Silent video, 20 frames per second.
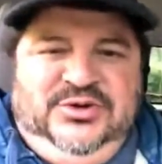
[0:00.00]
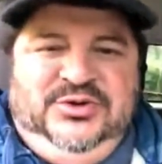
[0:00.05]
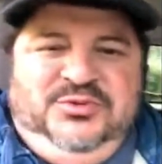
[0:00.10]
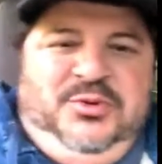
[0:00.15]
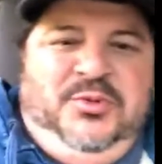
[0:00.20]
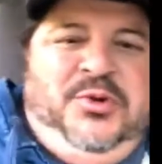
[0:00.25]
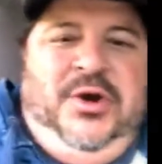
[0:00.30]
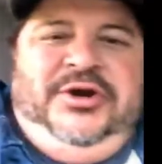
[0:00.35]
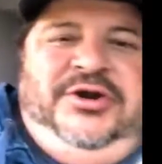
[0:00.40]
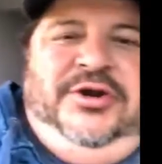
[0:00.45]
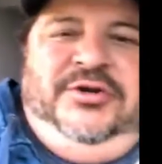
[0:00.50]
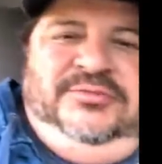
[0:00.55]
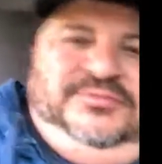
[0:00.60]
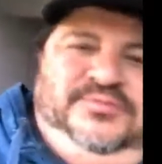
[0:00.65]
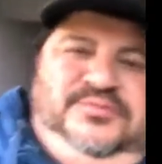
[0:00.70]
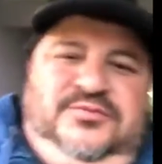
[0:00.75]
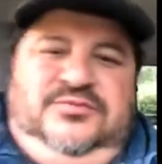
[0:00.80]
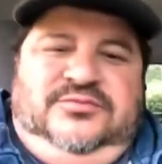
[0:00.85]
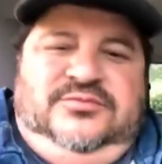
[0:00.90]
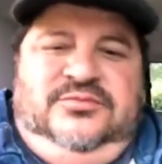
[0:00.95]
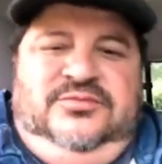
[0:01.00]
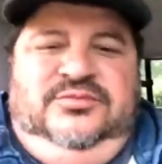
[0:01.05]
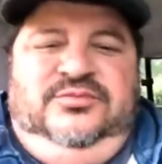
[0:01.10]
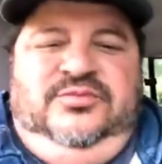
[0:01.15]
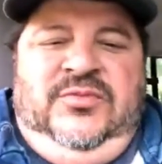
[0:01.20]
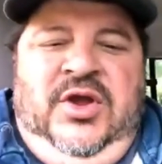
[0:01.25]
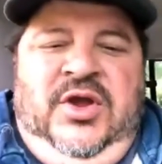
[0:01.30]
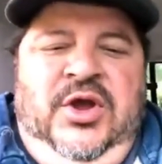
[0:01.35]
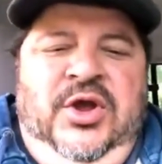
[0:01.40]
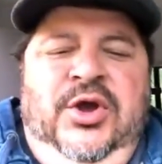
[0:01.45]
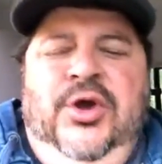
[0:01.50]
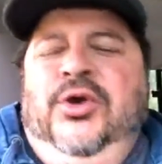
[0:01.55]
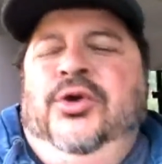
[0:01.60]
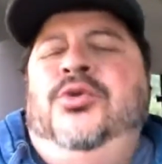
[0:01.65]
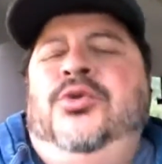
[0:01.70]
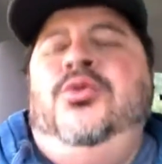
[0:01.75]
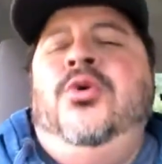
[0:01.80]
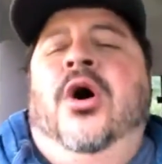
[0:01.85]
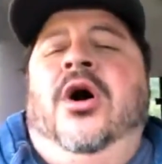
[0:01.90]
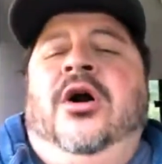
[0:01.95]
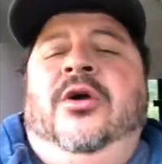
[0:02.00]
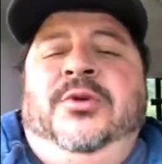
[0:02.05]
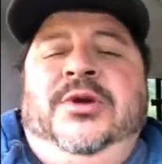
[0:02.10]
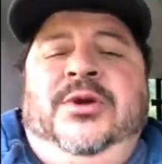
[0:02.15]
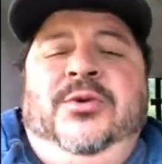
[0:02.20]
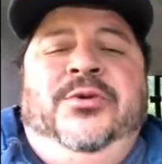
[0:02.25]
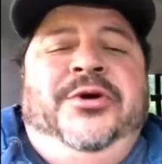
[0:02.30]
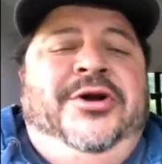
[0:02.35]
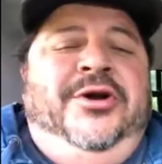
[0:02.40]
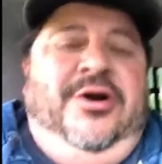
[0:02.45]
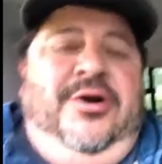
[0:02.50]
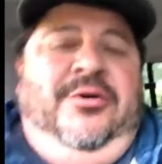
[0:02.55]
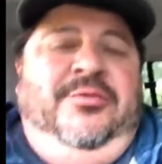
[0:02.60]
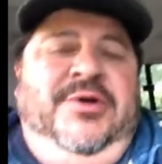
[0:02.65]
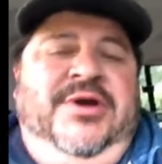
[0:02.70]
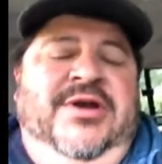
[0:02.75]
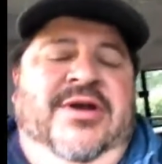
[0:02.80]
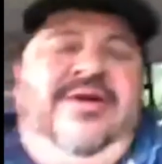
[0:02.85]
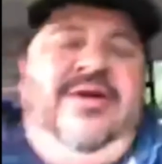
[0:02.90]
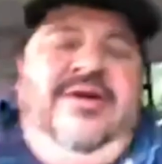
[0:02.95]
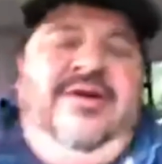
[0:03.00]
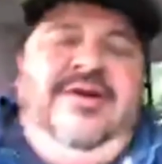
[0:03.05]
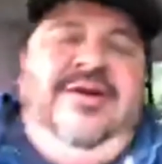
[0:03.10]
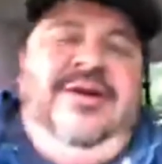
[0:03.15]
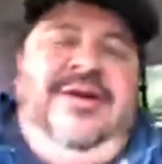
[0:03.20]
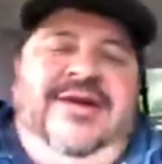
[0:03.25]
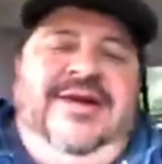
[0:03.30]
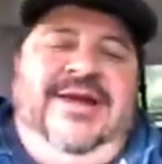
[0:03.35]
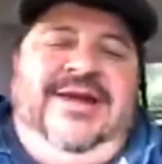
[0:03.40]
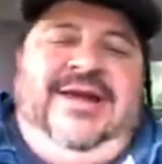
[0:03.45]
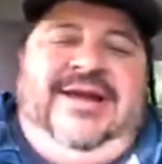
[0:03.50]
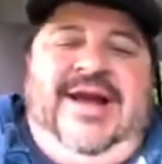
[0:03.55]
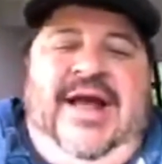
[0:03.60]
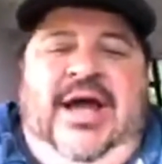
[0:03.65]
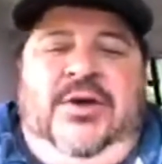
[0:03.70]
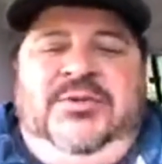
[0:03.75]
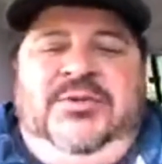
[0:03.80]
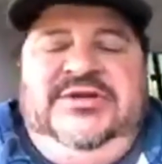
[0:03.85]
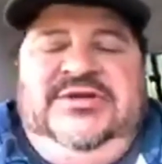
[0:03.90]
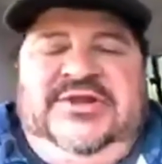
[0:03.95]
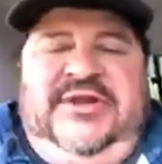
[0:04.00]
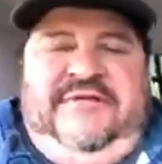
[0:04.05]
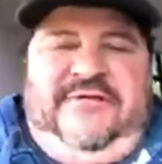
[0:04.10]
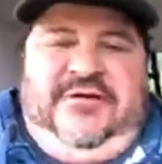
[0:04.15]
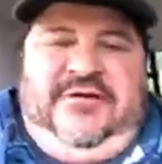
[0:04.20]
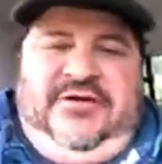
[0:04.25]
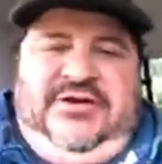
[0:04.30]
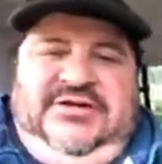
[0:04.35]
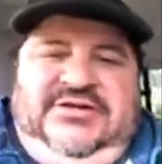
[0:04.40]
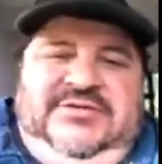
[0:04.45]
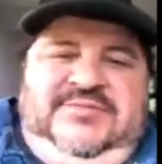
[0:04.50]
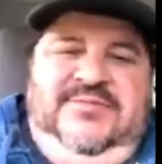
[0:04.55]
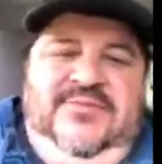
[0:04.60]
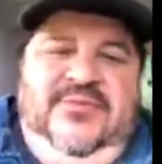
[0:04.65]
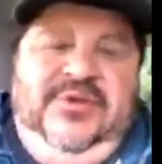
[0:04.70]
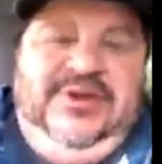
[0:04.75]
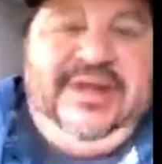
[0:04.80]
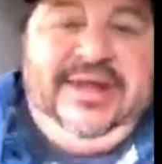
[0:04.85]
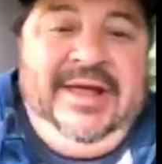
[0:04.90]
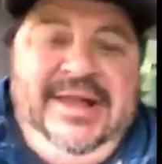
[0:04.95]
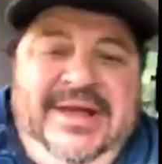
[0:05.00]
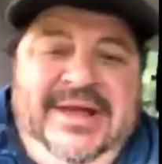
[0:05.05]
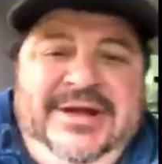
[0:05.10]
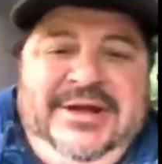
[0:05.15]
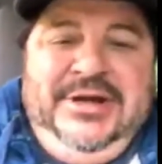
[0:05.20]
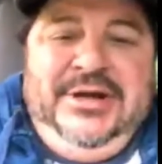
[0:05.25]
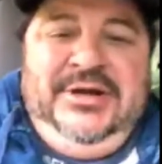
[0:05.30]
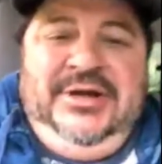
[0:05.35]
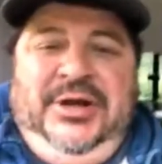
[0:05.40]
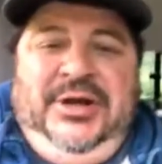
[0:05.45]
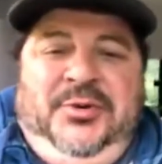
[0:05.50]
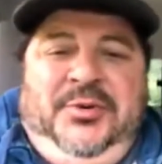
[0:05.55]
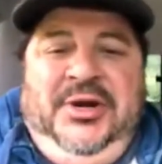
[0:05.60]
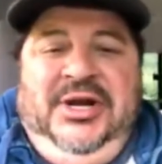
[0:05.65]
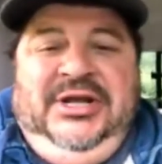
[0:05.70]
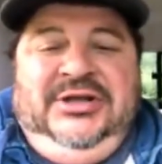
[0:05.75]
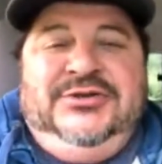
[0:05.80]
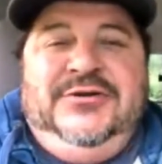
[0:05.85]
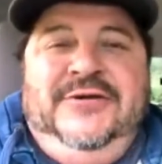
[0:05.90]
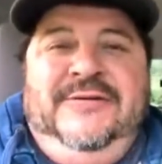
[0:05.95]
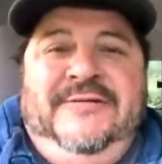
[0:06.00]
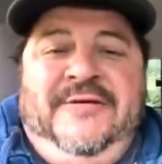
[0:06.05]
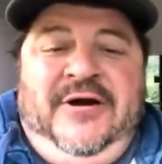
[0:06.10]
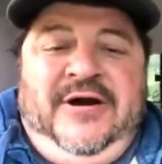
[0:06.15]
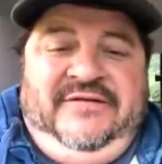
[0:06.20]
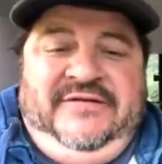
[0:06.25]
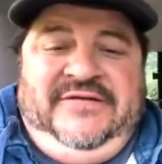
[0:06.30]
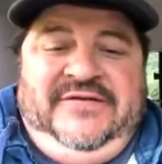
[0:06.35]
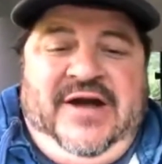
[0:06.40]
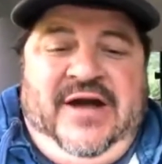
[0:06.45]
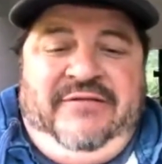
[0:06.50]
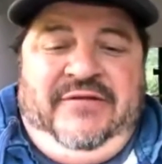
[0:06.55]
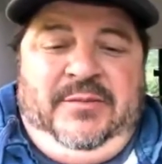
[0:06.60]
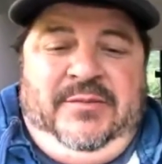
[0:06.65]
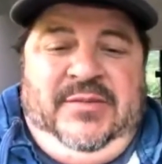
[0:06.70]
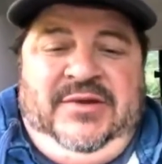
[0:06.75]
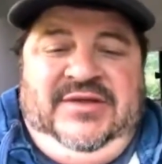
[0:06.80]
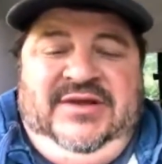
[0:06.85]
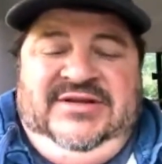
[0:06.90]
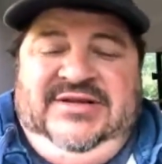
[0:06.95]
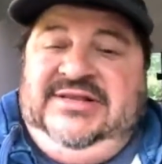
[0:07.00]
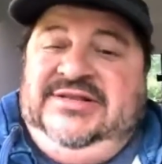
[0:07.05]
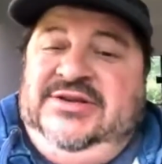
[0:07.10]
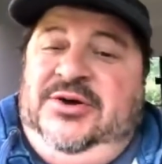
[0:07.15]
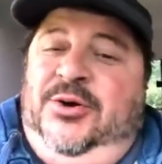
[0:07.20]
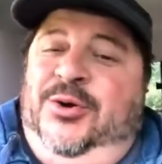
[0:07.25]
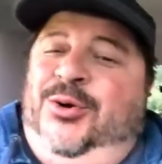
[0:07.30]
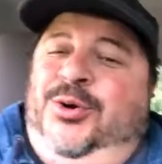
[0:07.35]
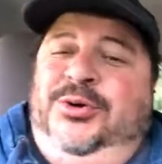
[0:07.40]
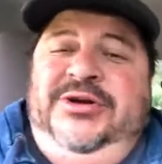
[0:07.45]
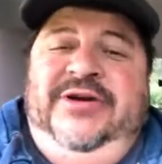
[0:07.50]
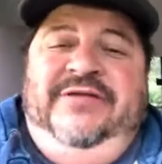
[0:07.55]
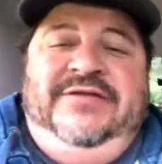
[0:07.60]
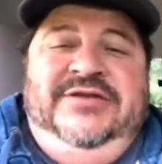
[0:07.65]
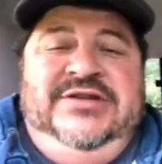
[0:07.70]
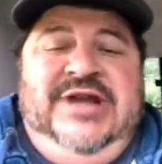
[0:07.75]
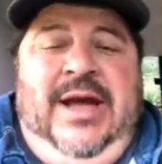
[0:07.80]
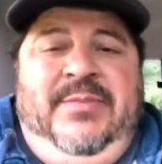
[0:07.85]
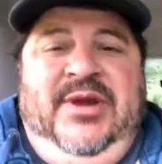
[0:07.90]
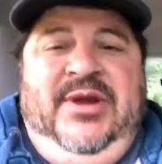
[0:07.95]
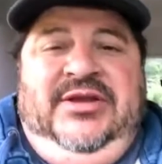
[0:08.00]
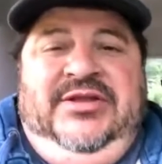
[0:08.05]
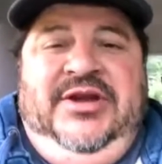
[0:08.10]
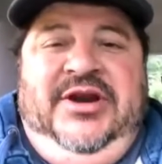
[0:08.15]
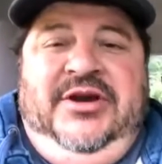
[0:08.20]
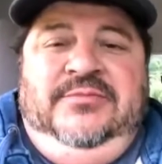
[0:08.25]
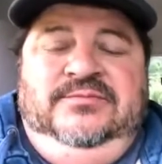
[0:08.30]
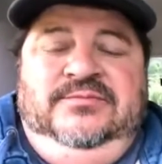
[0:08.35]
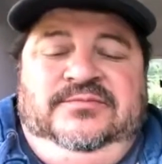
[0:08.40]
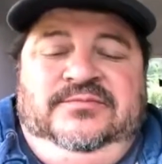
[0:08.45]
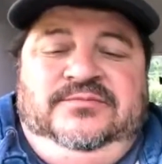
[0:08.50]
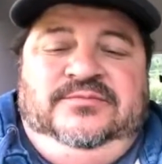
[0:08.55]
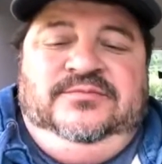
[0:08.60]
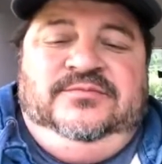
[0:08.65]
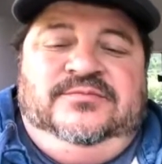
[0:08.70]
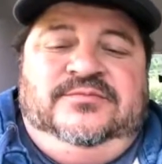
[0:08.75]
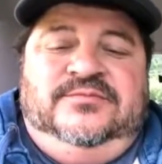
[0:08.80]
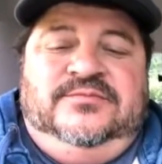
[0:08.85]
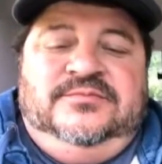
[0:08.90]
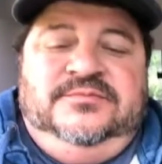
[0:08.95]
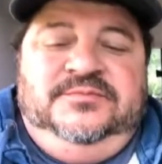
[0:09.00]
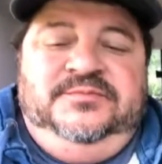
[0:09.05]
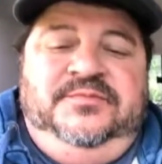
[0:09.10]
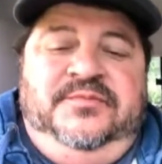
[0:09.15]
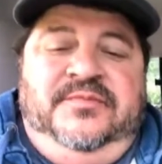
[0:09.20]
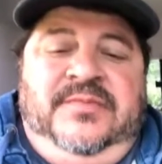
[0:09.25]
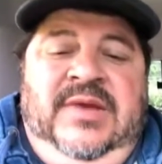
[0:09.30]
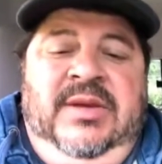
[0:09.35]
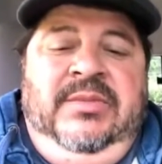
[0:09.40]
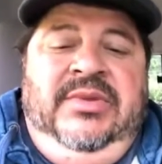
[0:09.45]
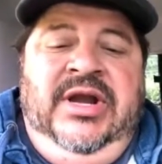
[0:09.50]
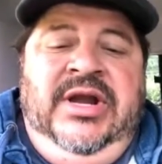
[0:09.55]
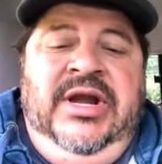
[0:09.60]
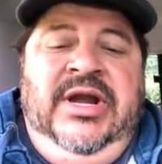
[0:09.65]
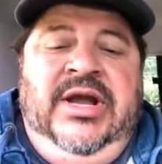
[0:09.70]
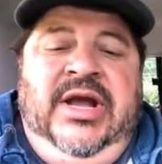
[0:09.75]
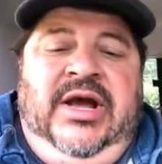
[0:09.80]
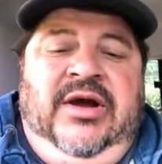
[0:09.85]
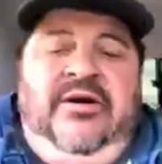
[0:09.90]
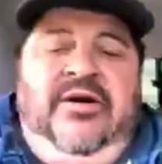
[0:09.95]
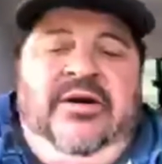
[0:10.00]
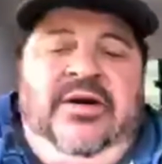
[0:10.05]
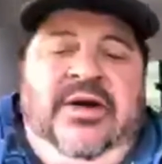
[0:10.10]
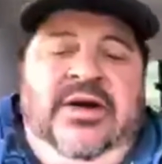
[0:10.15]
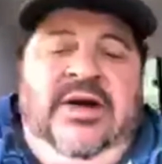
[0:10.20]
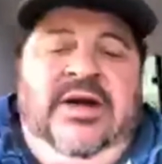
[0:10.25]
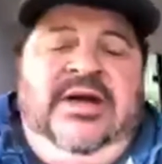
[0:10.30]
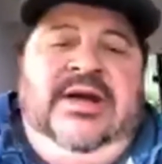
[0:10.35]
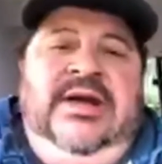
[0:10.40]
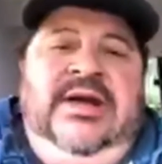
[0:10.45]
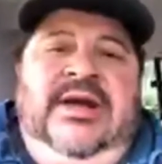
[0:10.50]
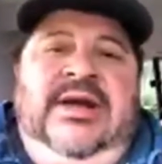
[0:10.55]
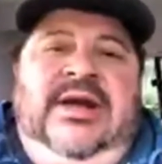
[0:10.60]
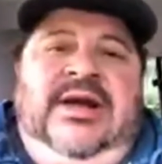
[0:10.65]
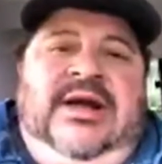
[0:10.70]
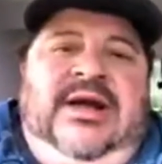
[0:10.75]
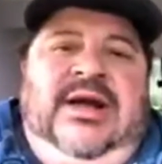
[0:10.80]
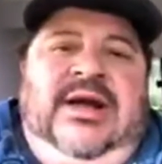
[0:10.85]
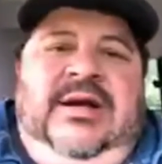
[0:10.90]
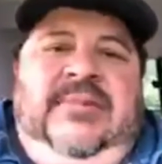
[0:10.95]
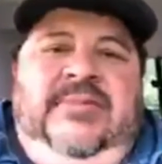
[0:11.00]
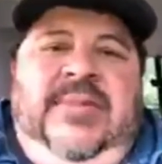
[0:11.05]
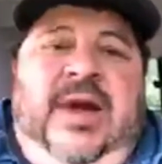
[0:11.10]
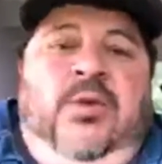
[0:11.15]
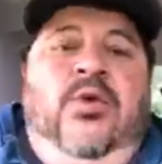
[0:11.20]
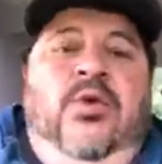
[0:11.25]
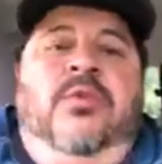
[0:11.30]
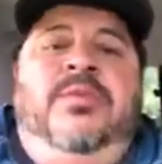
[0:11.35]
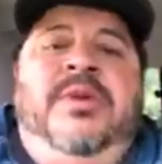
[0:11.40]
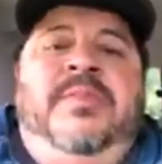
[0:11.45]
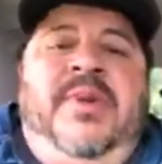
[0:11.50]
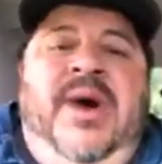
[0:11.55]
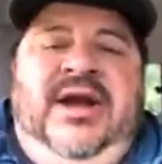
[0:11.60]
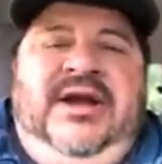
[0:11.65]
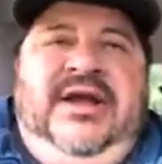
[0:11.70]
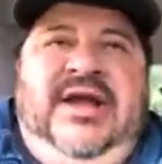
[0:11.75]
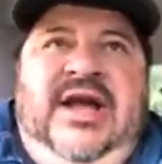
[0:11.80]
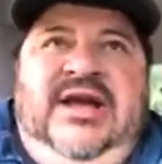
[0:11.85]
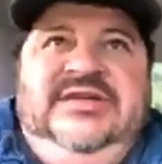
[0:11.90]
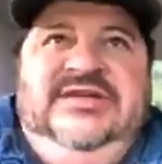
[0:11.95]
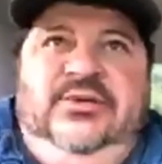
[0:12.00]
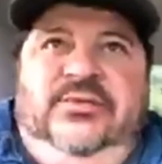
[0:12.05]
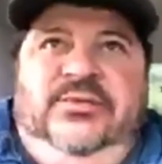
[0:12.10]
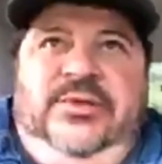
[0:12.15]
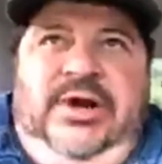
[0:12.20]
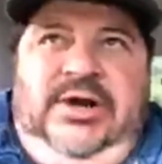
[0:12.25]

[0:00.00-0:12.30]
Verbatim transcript: when we wonder, who are we, what are we, and how do we stay focused? Okay, I don't want to get too far off topic because that's a whole different topic there, but anyhow, um I will be podcasting